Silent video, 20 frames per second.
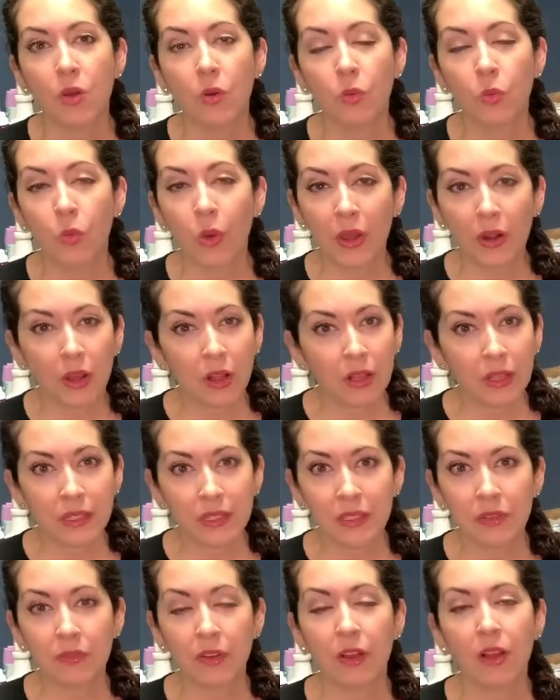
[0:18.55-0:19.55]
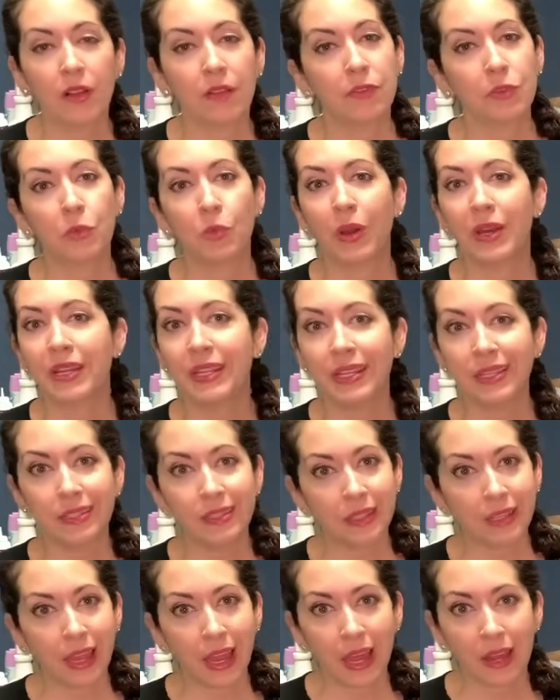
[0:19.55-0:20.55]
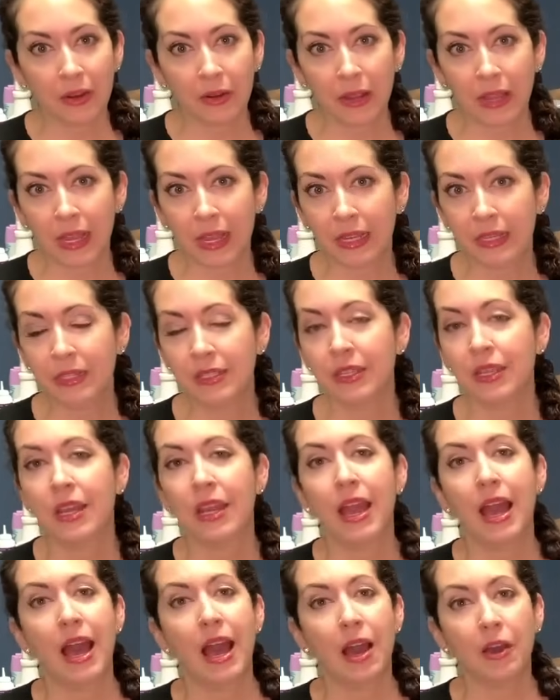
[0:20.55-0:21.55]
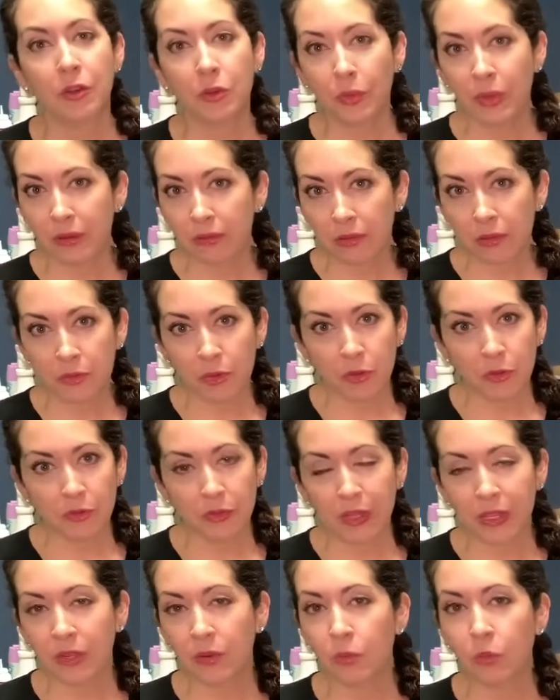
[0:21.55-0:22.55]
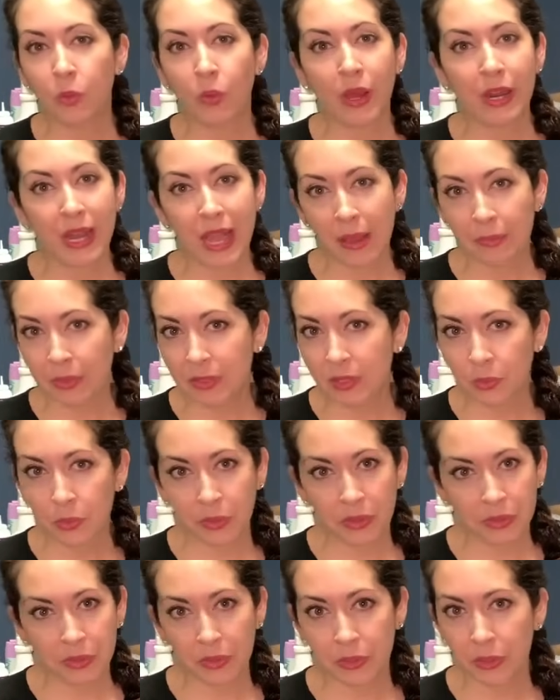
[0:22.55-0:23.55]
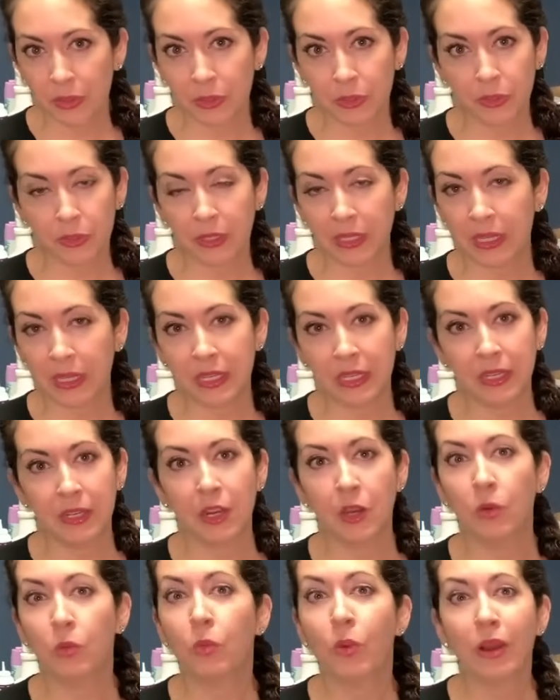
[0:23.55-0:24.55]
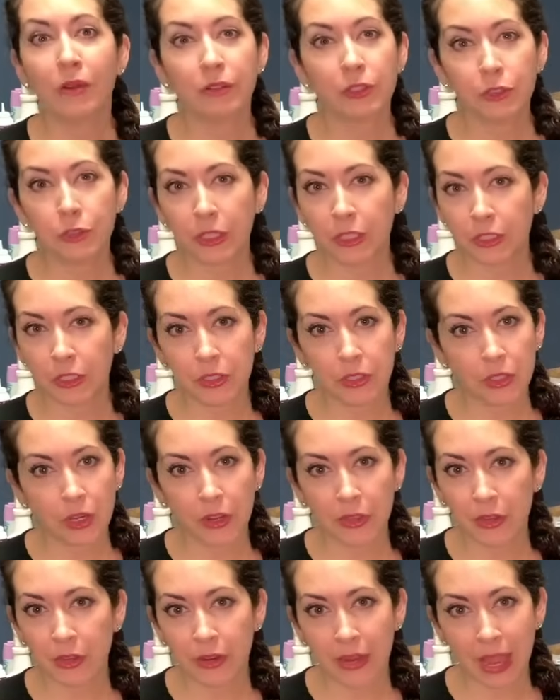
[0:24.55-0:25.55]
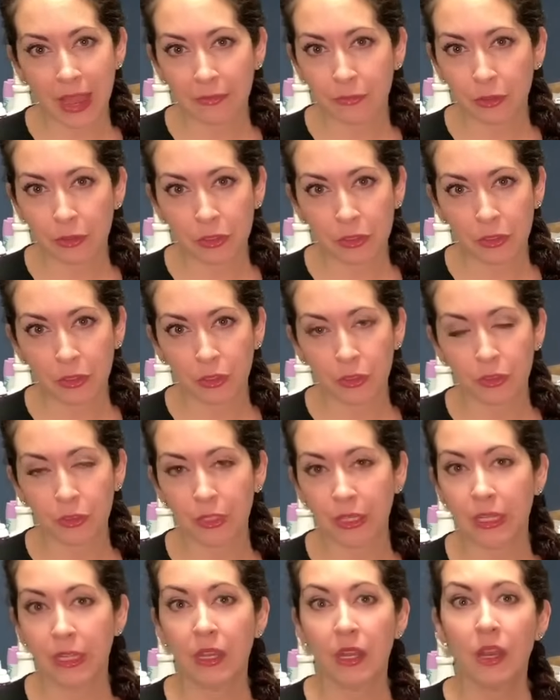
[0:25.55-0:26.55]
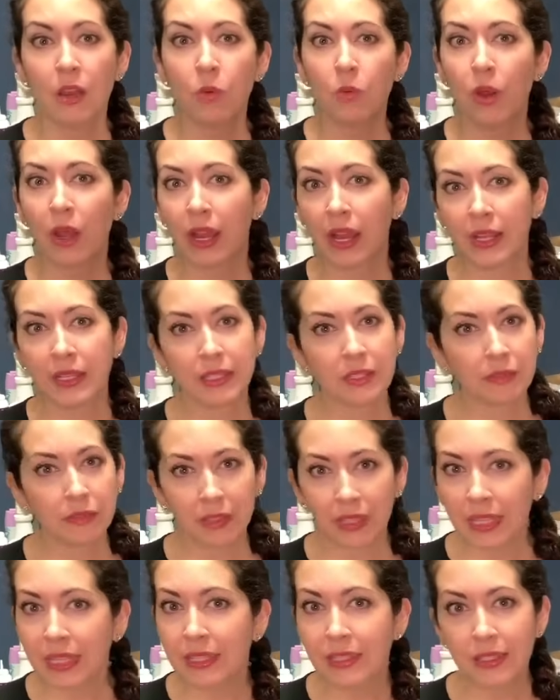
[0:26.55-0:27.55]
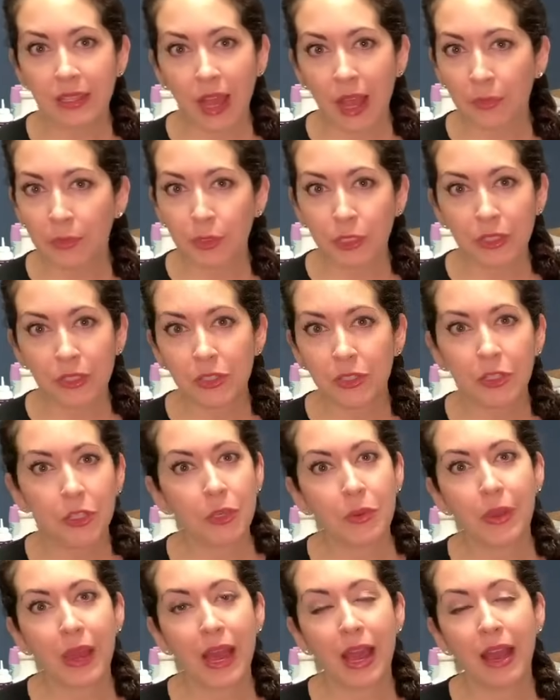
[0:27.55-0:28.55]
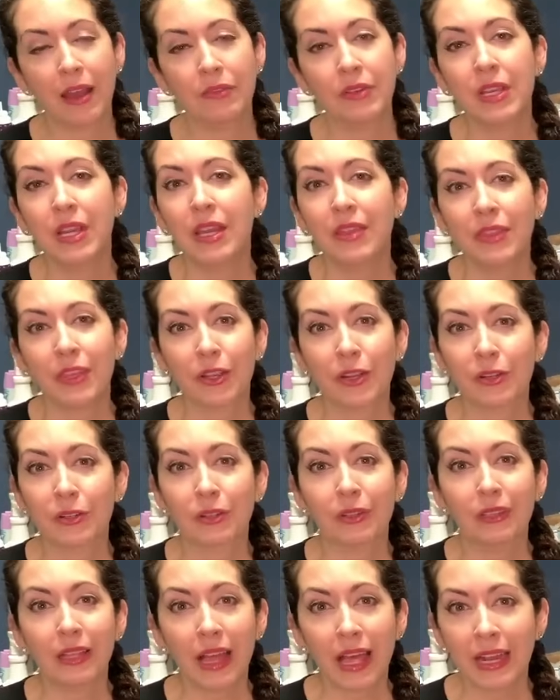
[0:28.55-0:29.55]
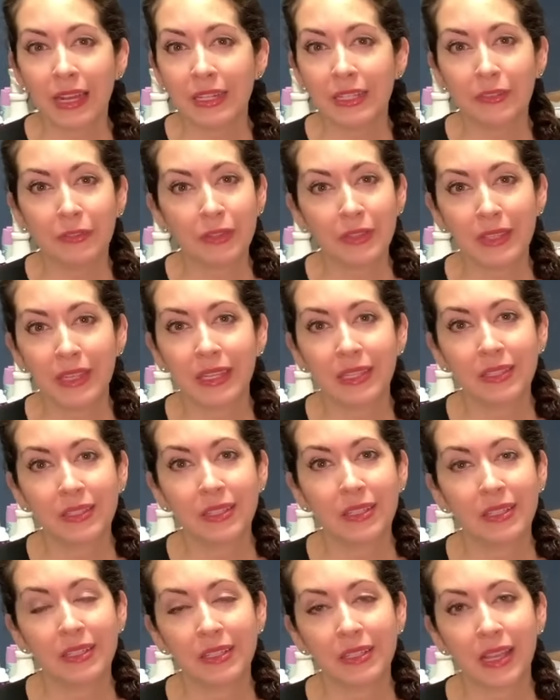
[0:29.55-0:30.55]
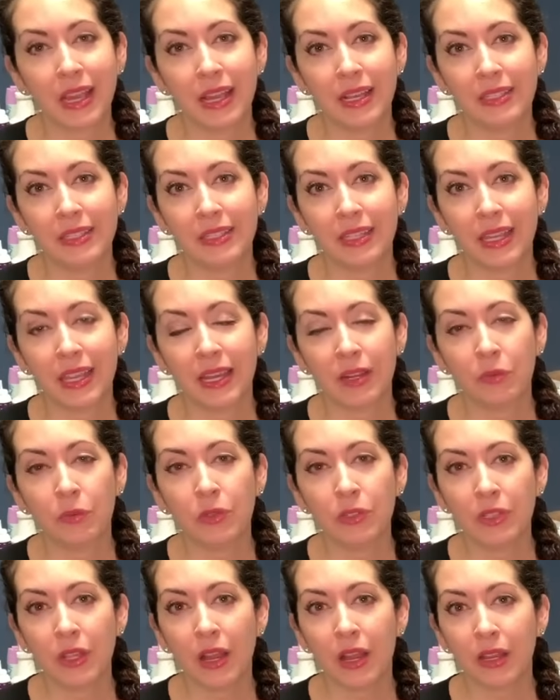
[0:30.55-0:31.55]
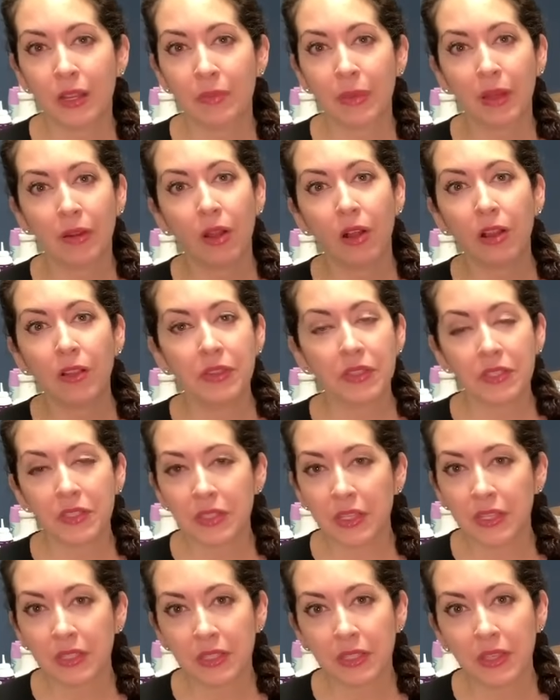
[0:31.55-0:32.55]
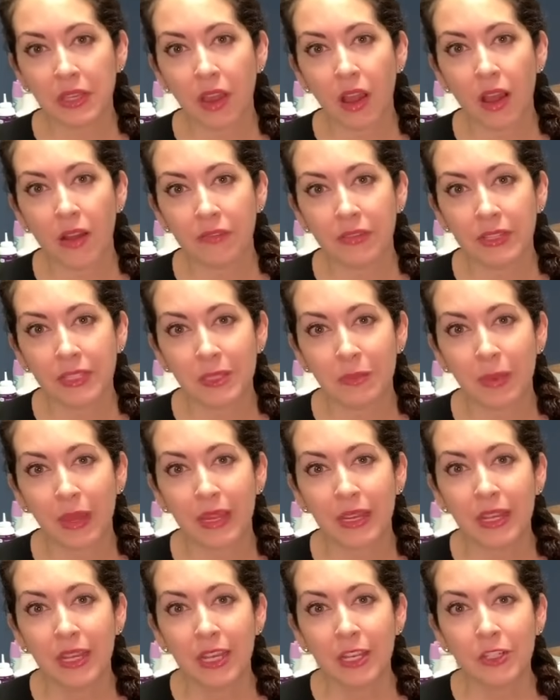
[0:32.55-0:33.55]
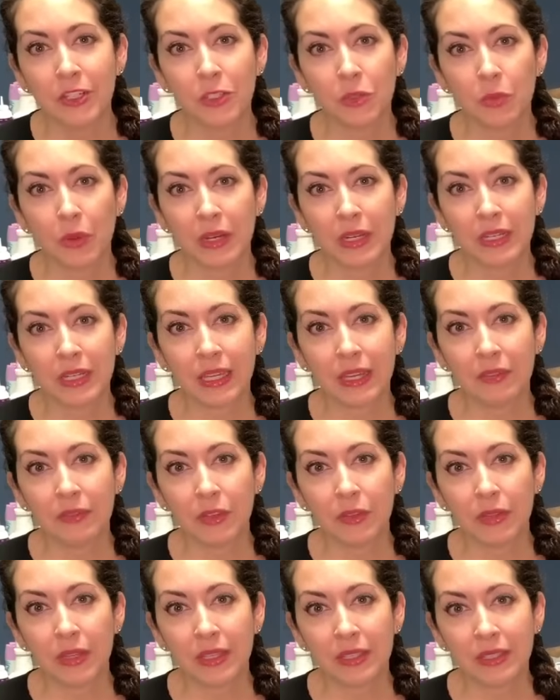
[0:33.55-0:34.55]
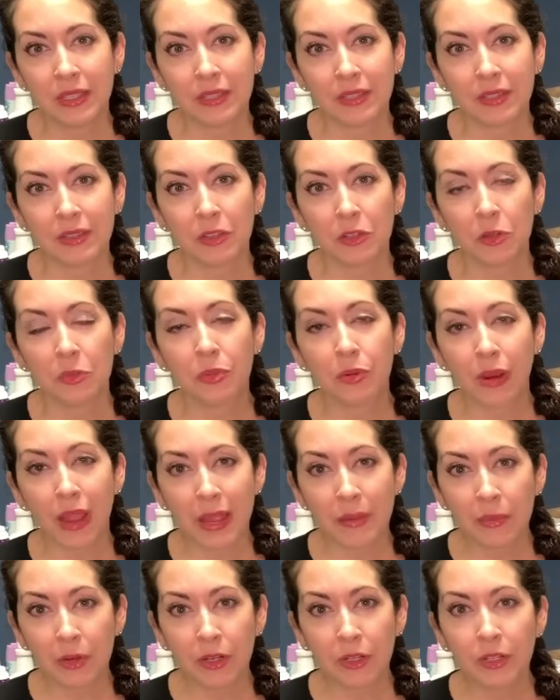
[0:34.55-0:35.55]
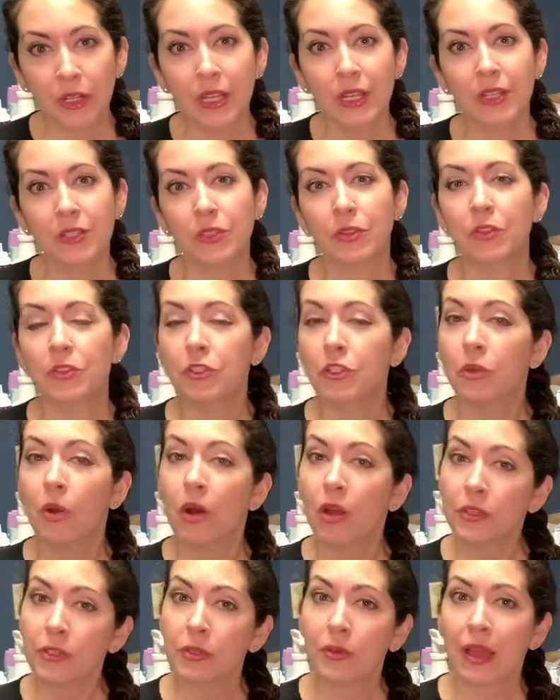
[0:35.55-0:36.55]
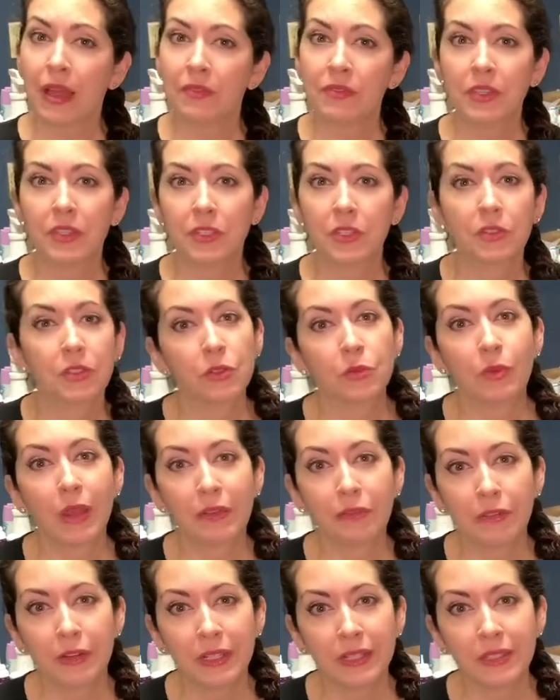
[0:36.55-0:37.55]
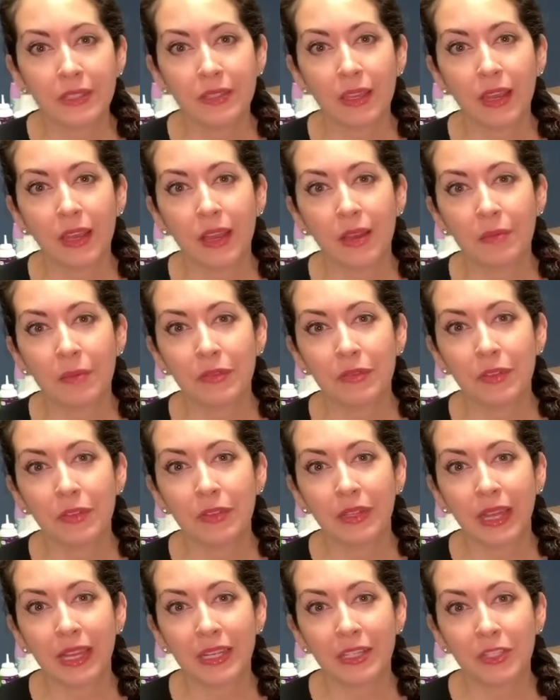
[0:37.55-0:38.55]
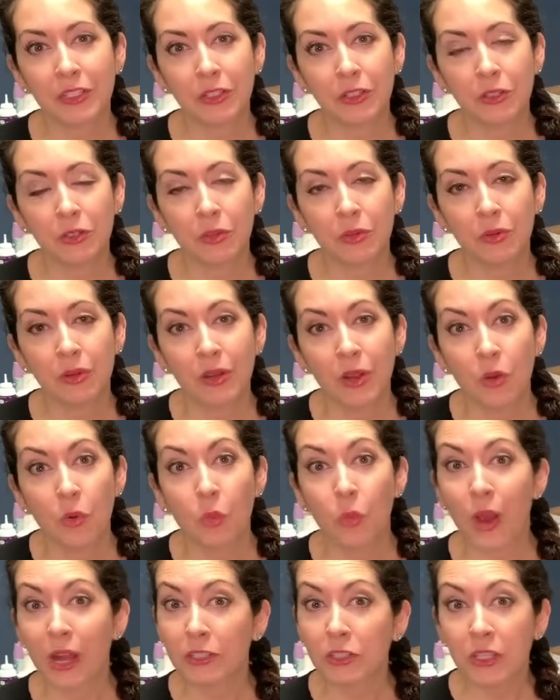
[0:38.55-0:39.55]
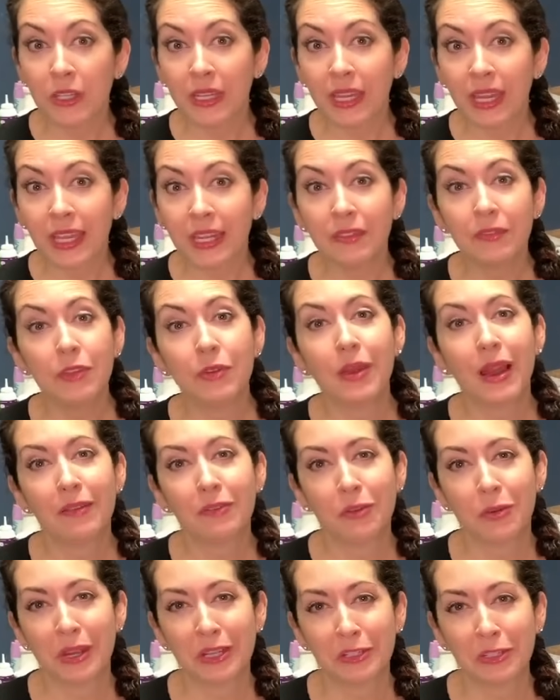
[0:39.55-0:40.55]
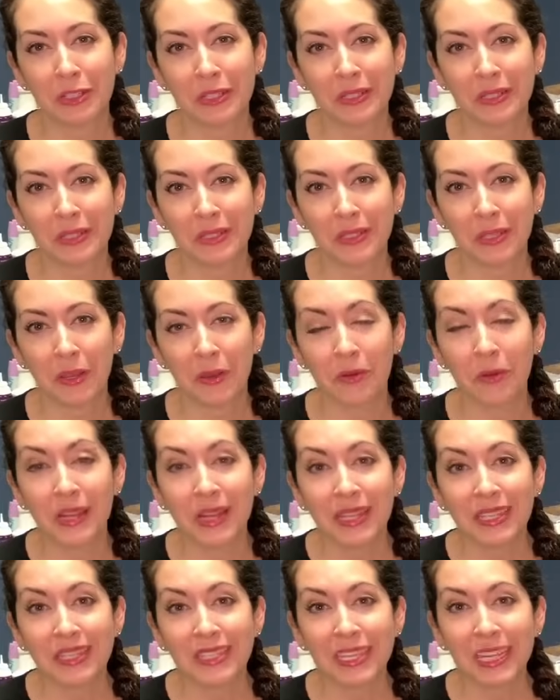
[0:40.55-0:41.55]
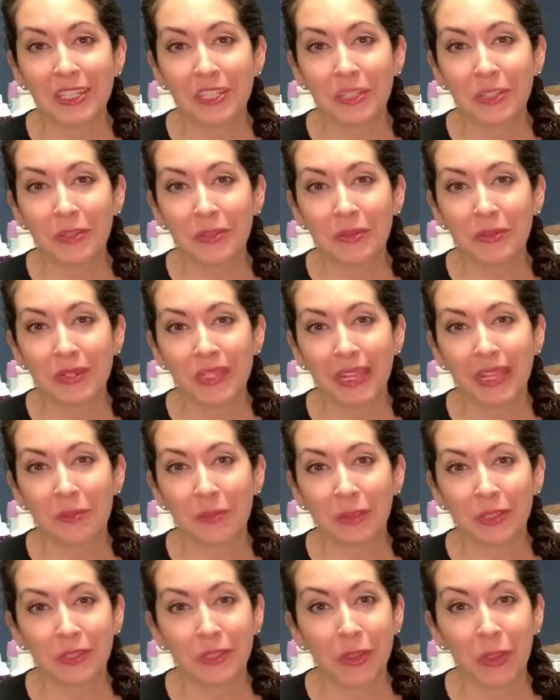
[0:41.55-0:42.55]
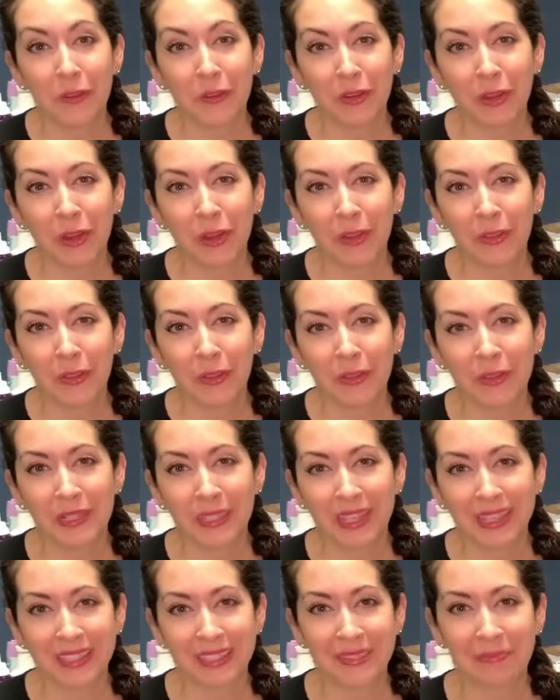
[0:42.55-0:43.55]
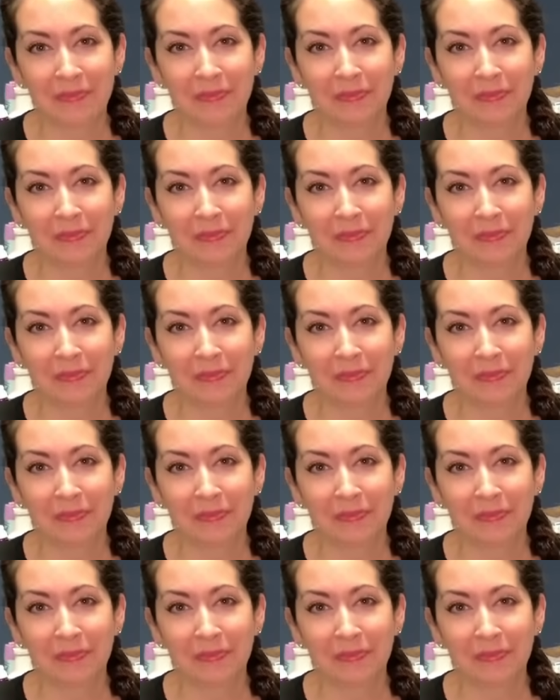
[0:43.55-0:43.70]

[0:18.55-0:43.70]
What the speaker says: what all is involved, what is a cataract, how do we remove it, what happens with the surgery, what restrictions are there after the surgery, what kinds of lens options do you have. There are a lot of different things to discuss, and we'll talk about all these things in the office, but just wanted to give you this as a little primer so that you also have this as a reference if you'd like to watch it again if you have questions. So stay tuned and we'll go over all those things.